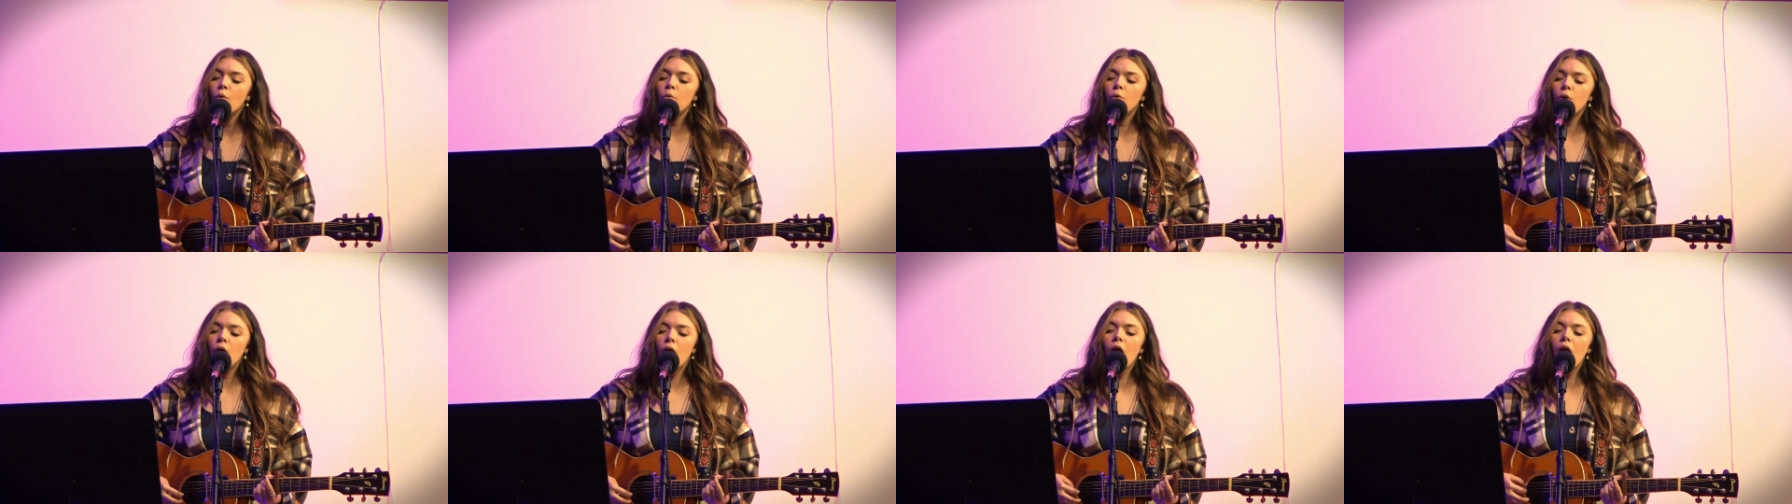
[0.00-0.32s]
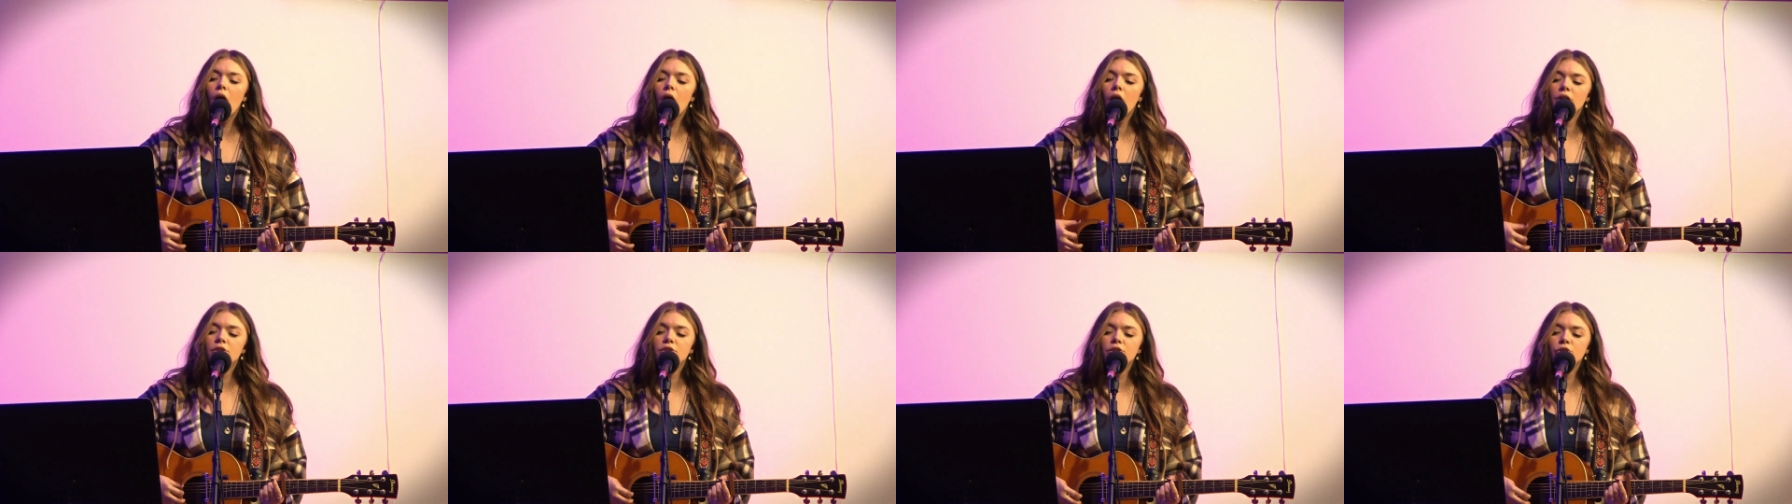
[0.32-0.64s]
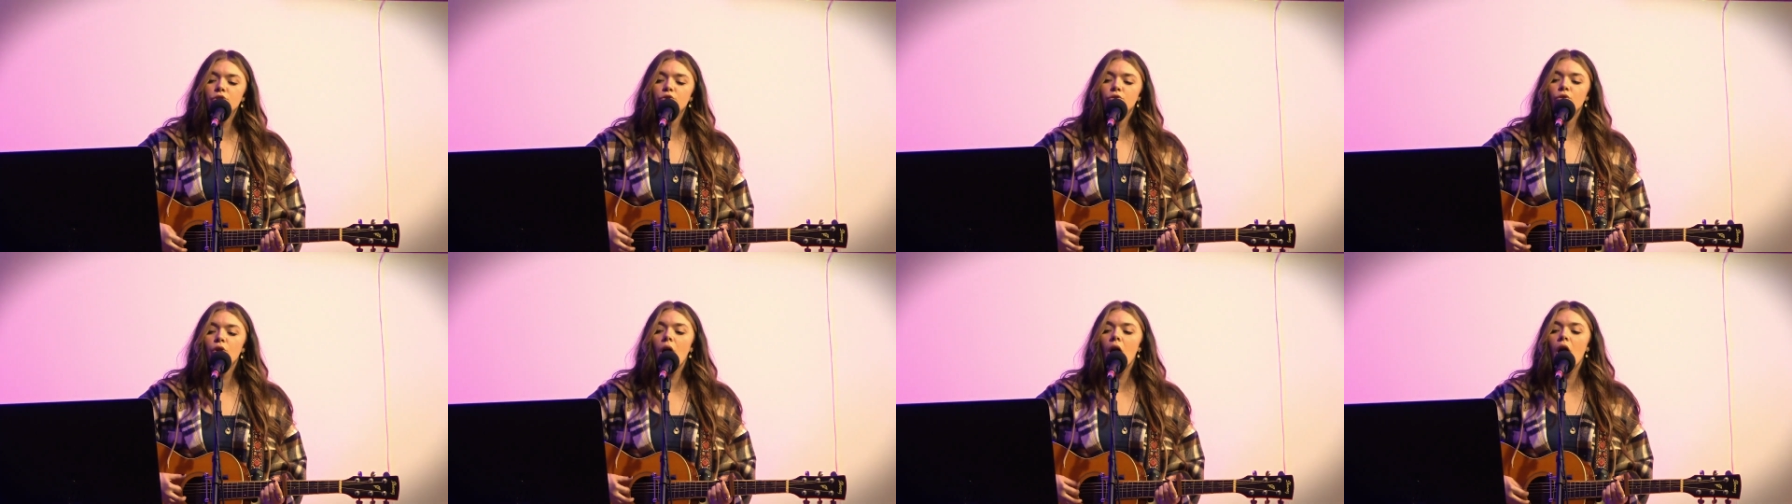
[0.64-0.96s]
walked
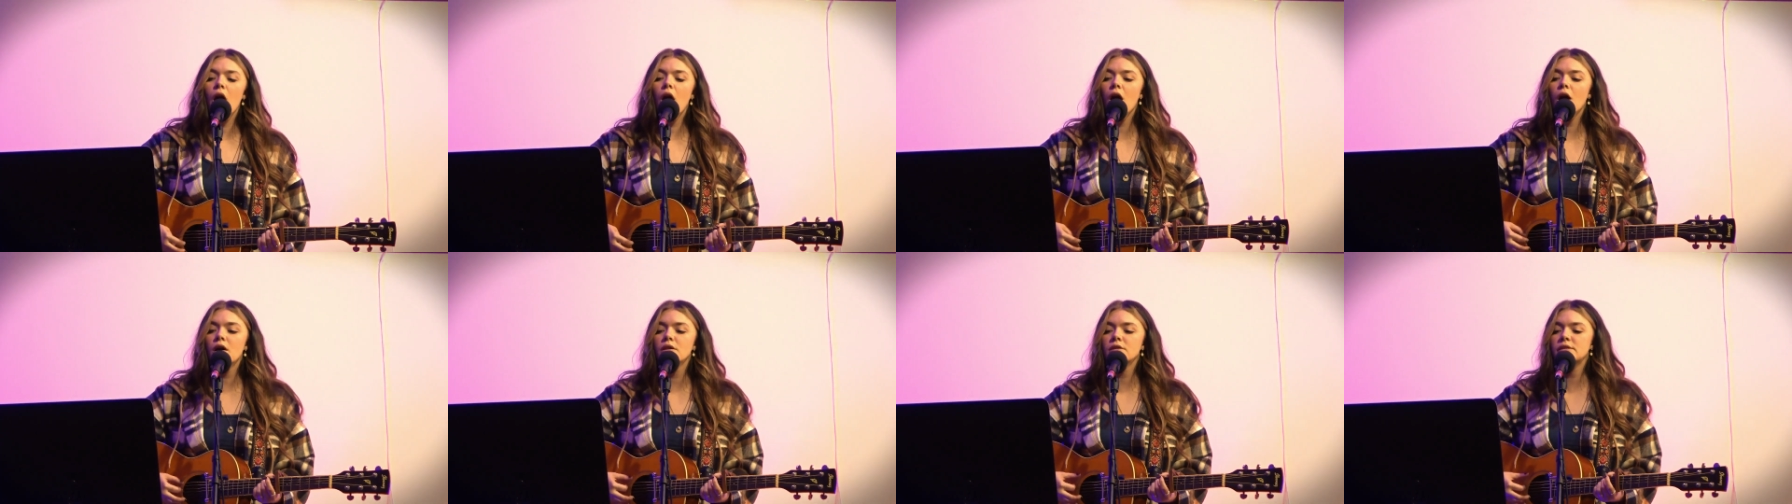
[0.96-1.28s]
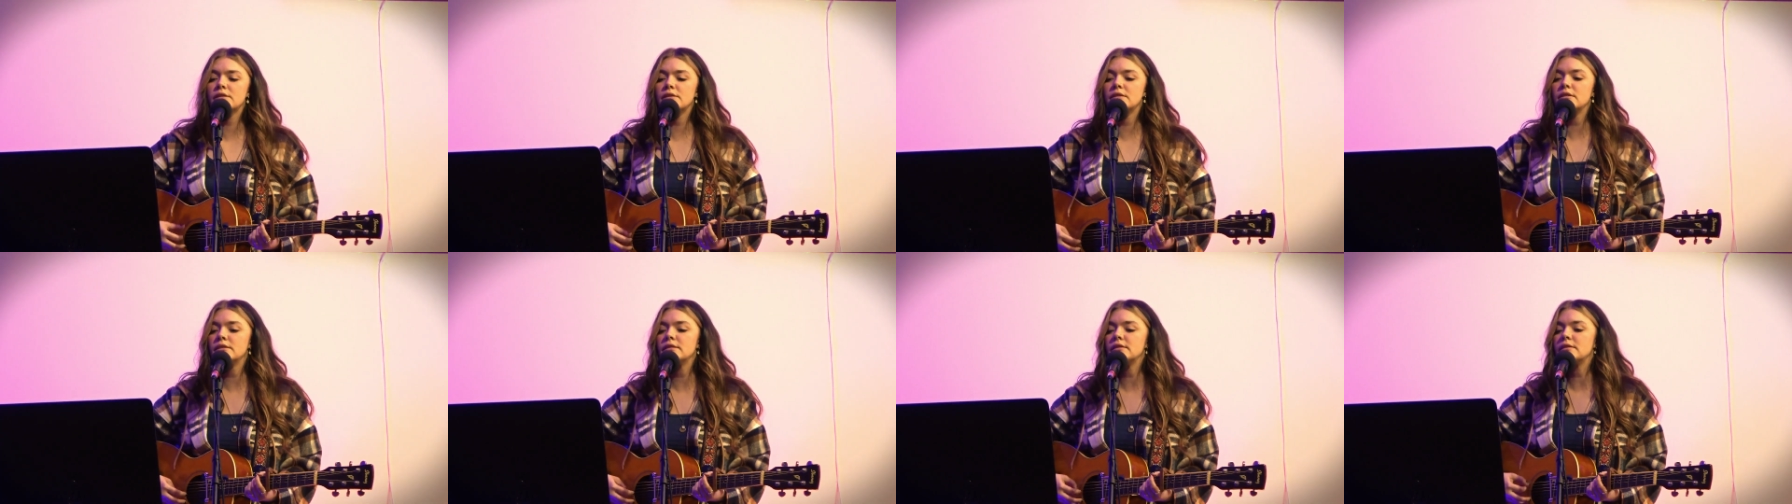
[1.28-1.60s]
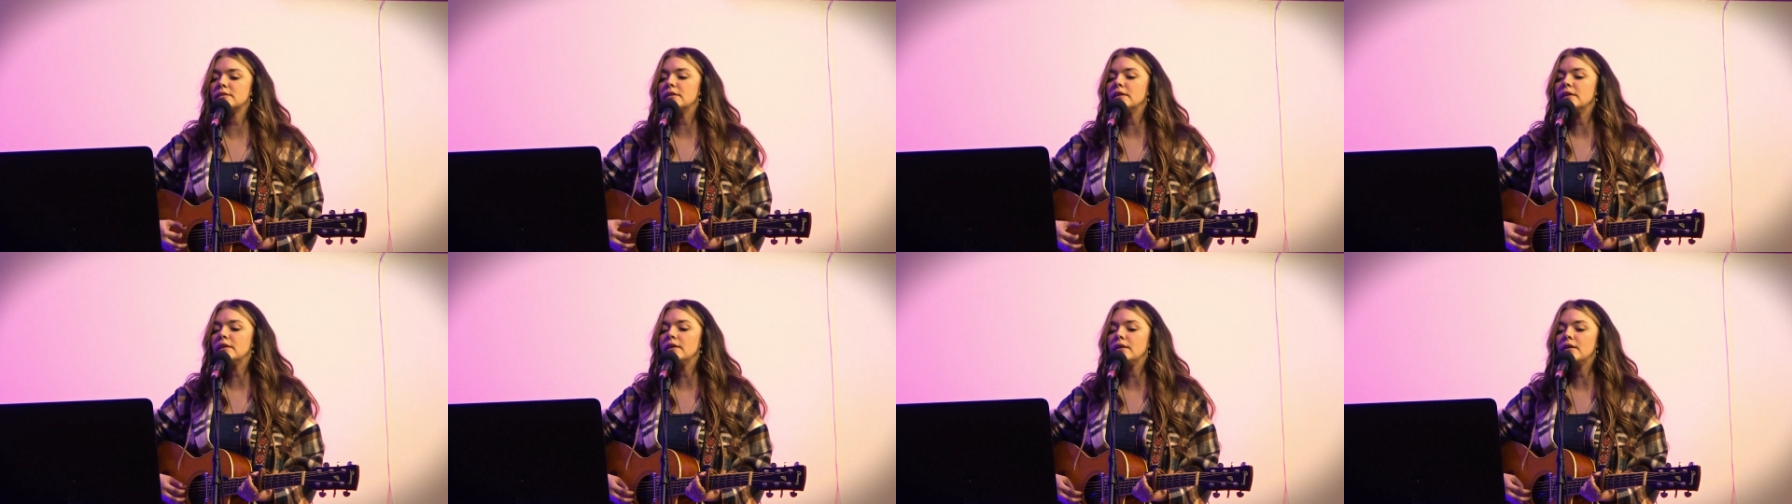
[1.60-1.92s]
across the
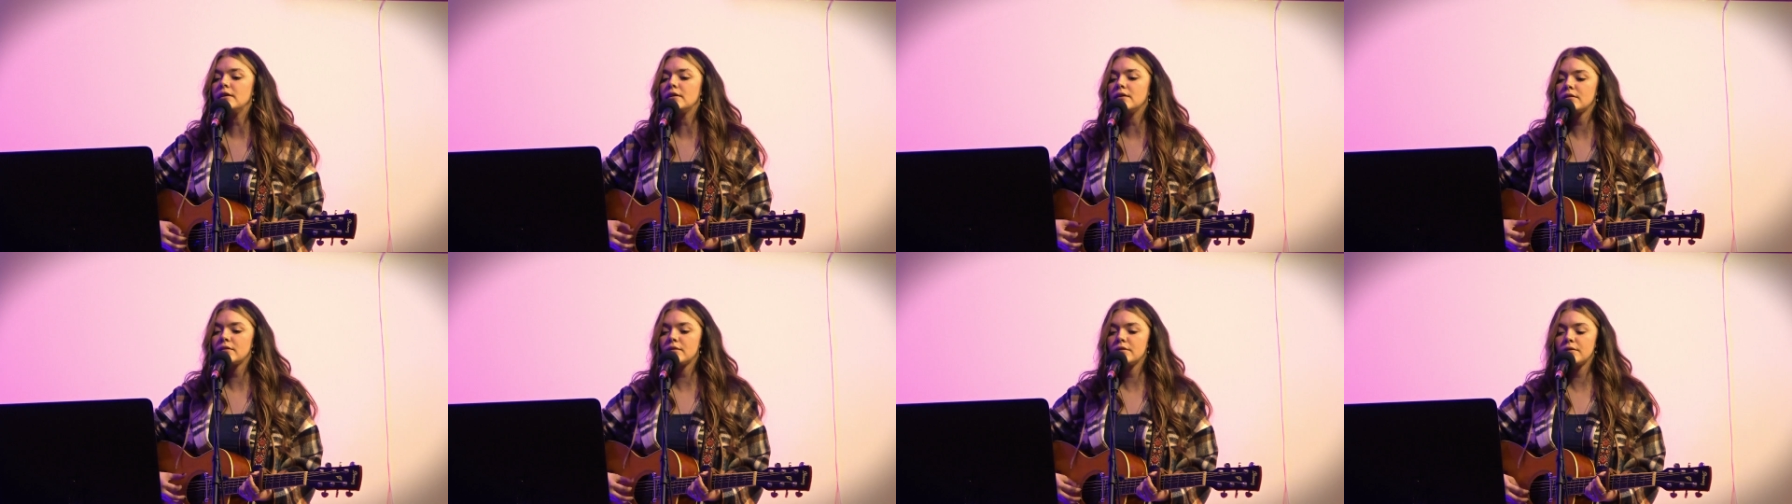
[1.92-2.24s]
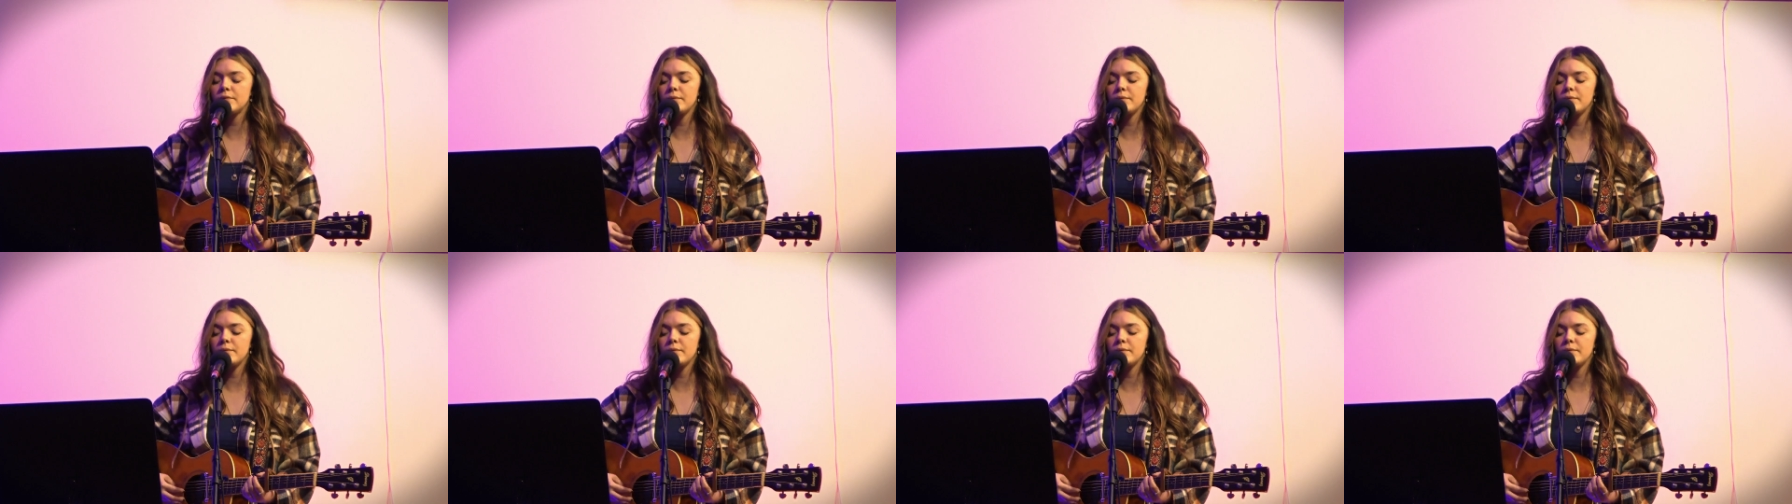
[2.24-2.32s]
sea.